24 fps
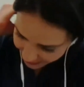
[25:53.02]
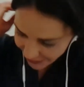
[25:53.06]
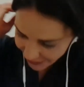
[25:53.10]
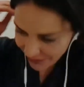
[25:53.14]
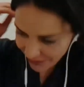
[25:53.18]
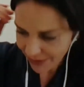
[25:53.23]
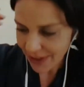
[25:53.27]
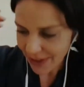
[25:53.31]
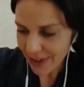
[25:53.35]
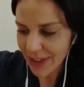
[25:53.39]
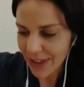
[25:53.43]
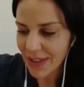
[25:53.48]

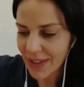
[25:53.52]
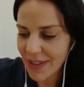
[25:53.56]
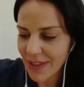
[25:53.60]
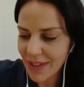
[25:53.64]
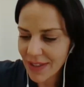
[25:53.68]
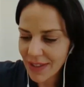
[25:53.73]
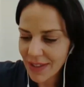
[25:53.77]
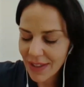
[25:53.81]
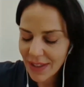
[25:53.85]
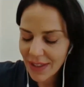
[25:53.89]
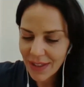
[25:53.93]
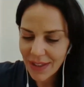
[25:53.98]

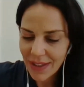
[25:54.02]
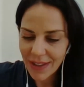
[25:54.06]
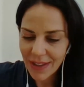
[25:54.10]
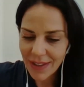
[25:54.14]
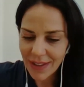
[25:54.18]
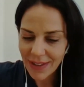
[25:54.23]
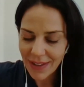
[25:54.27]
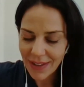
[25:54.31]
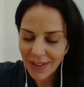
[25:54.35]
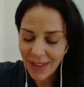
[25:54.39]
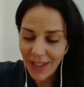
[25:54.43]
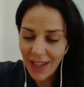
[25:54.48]
First,
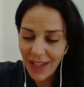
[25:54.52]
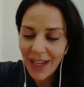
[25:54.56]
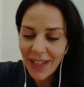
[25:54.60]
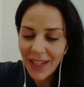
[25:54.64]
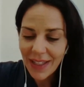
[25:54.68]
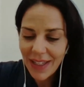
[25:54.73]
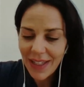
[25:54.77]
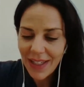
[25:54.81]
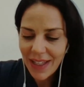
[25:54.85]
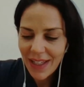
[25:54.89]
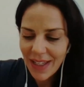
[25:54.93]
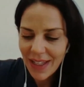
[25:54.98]
the
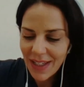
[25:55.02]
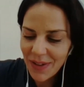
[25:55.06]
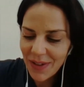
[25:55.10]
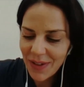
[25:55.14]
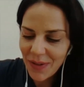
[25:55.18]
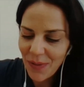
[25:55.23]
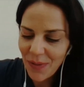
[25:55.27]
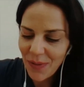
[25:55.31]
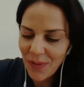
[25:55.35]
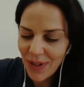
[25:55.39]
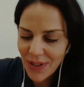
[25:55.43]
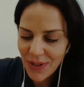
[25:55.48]
idea
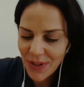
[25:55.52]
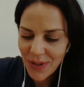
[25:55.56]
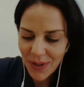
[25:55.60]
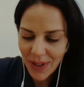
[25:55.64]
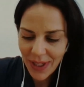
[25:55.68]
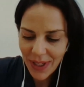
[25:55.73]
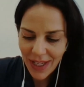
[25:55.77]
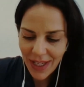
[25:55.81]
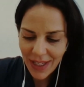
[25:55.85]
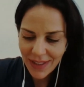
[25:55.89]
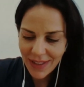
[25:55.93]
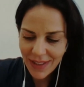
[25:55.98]
was to
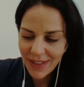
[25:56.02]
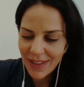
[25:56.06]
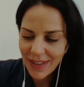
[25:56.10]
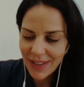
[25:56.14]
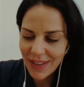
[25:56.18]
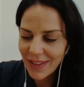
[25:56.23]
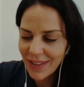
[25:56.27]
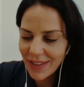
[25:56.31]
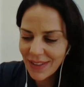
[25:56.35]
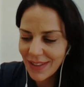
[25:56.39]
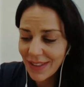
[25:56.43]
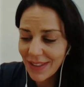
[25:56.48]
get
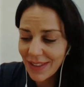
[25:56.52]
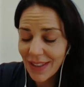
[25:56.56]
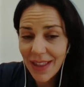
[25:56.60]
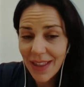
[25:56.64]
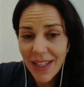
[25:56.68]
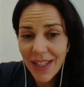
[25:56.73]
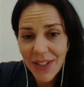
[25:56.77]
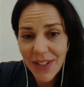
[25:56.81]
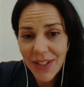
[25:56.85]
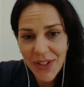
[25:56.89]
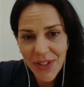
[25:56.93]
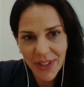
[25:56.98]
the
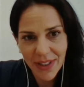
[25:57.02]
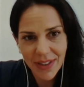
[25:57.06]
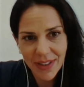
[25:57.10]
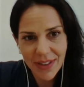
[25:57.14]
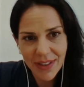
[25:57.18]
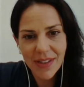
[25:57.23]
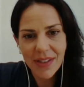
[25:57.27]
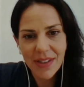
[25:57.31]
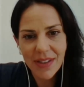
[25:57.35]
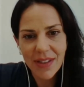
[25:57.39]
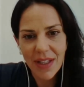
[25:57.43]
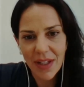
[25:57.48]

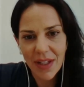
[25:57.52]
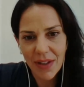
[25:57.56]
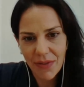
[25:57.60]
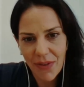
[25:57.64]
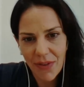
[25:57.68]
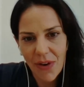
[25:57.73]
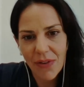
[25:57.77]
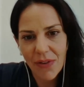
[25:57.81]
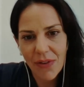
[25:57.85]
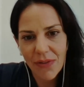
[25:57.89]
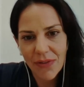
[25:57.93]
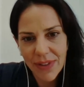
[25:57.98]
teachers
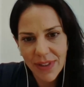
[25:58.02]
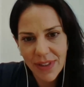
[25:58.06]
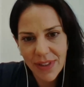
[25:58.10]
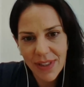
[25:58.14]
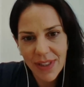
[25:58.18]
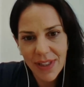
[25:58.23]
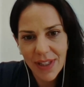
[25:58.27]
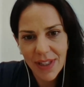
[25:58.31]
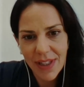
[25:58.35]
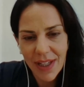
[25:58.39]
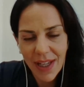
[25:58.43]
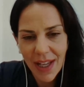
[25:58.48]
involved.
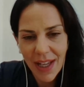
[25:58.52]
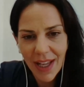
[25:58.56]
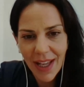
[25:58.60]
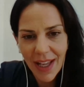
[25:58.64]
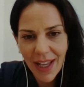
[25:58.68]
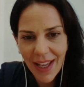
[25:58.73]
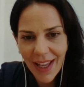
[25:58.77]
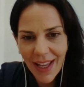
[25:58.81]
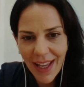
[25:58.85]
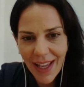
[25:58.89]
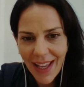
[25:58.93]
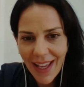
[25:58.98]

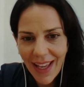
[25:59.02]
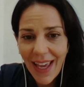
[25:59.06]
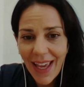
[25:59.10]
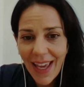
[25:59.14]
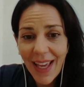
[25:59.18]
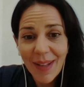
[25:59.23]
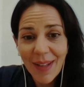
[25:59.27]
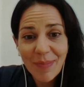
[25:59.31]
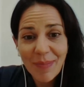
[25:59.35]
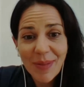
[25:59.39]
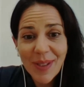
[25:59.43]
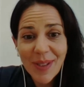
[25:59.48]

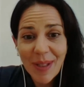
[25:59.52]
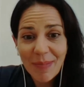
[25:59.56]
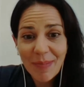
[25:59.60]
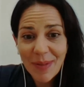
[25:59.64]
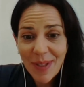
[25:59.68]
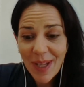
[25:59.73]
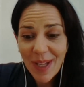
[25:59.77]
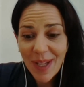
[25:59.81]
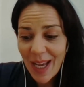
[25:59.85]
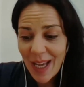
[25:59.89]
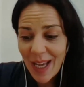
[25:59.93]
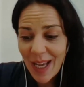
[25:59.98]
And
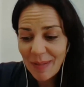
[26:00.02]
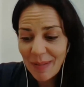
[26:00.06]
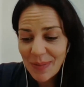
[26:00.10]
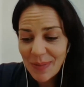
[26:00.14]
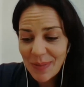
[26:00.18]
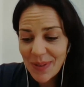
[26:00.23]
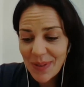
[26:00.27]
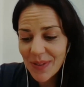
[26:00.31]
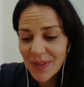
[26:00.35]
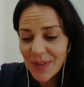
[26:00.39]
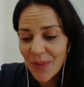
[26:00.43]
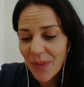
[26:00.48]

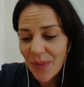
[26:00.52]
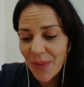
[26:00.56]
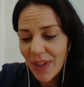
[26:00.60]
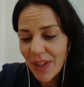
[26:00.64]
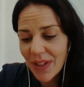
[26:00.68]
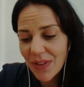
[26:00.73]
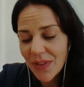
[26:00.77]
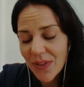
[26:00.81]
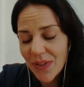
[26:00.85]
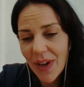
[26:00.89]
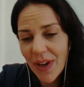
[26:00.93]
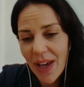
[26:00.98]
sometimes
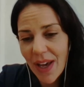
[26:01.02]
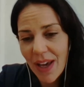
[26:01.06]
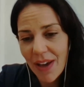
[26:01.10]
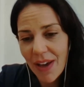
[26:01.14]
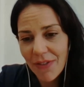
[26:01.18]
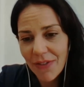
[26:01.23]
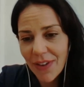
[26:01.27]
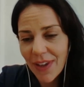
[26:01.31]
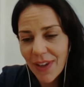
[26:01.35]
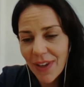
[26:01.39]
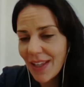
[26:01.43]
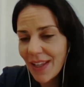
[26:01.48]
we do have